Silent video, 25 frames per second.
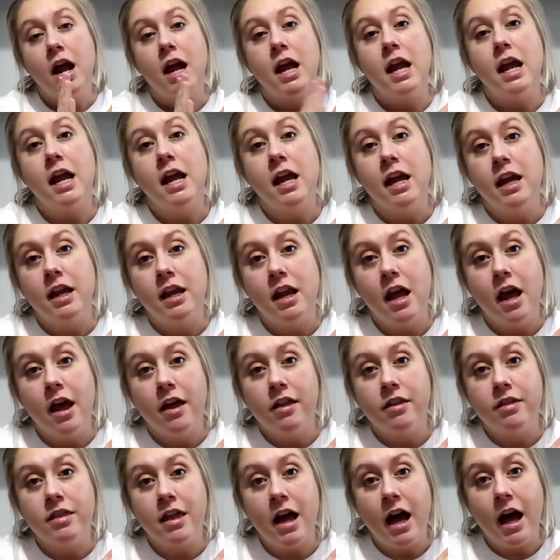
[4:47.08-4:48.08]
in
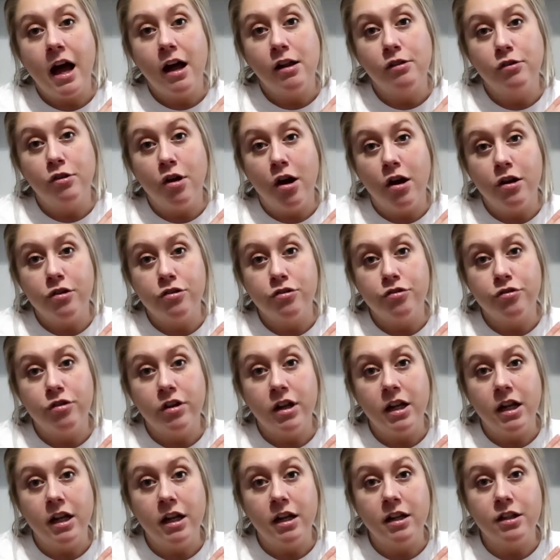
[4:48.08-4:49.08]
that
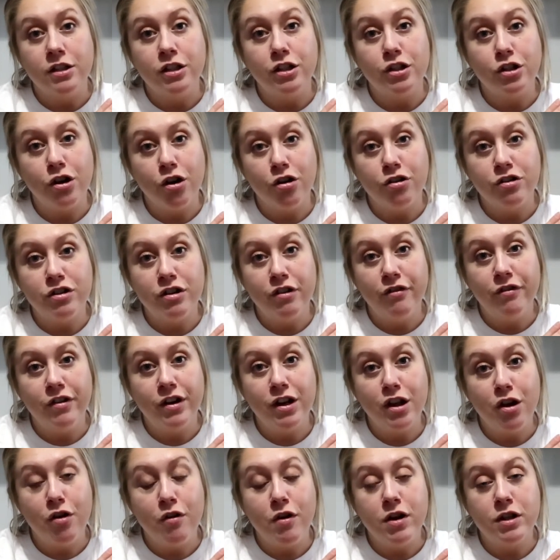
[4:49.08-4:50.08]
laundry detergent
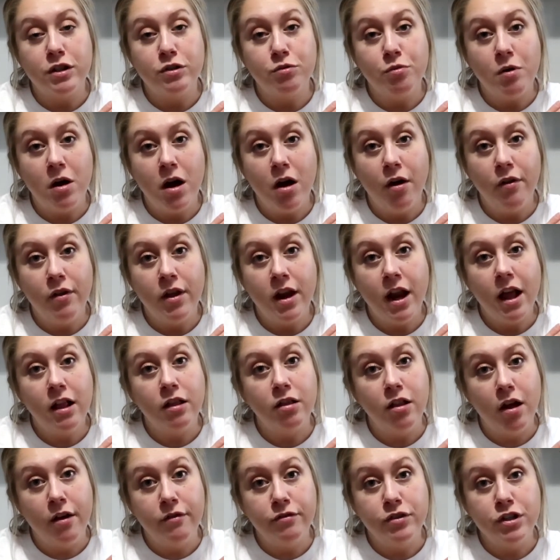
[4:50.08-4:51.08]
video as well that I
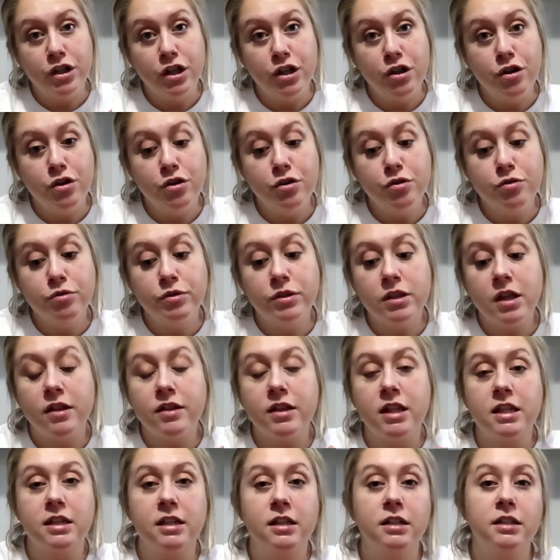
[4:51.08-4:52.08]
love to use.
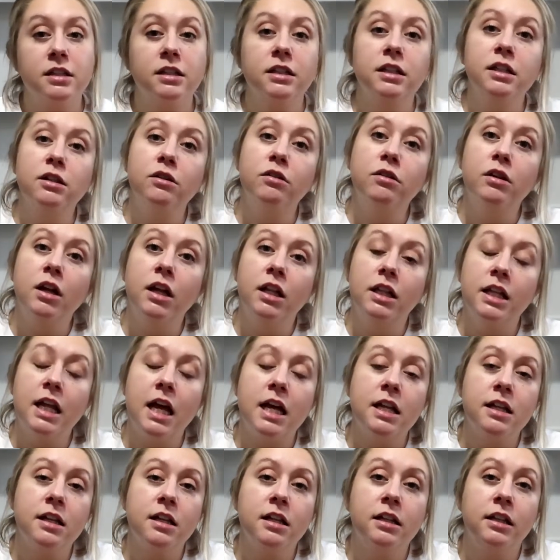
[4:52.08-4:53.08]
The little
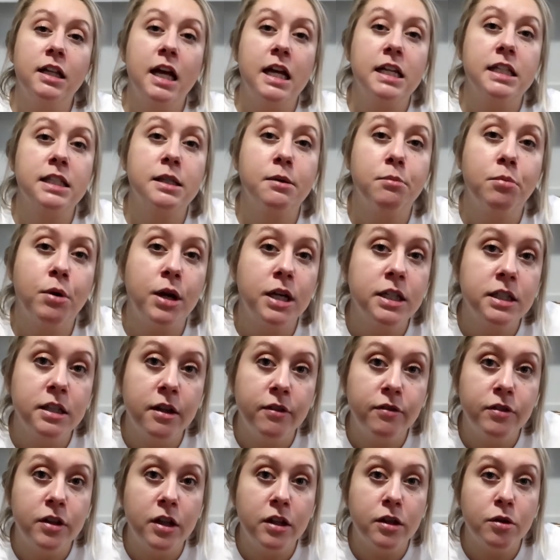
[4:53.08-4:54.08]
less
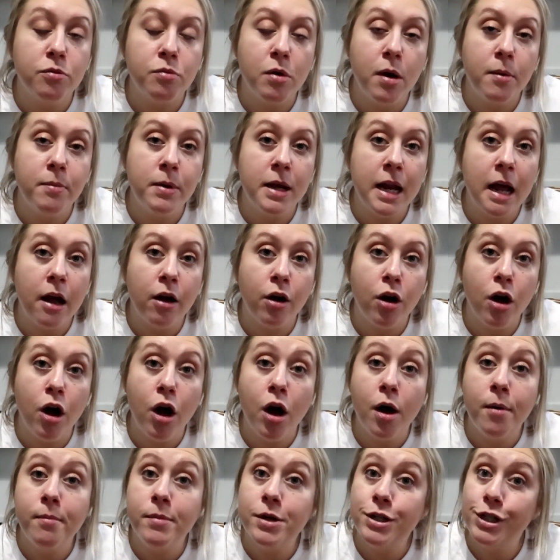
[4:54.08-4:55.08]
abrasive than the rubbing
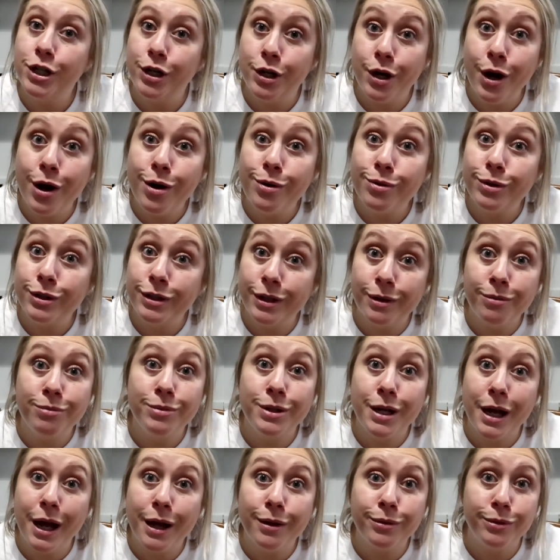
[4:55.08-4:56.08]
alcohol, but you know,
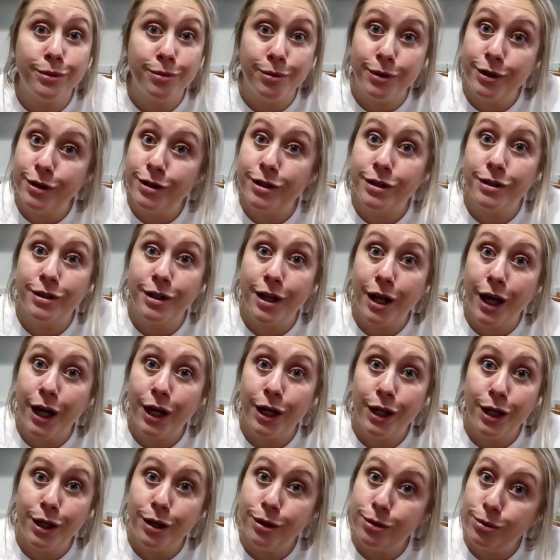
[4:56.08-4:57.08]
sometimes we just
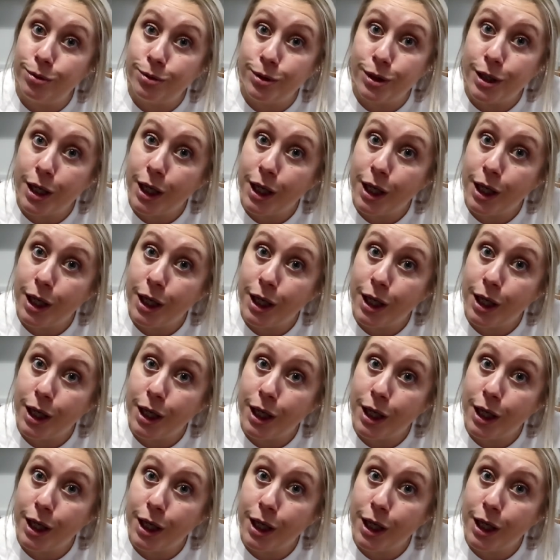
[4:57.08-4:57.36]
gotta use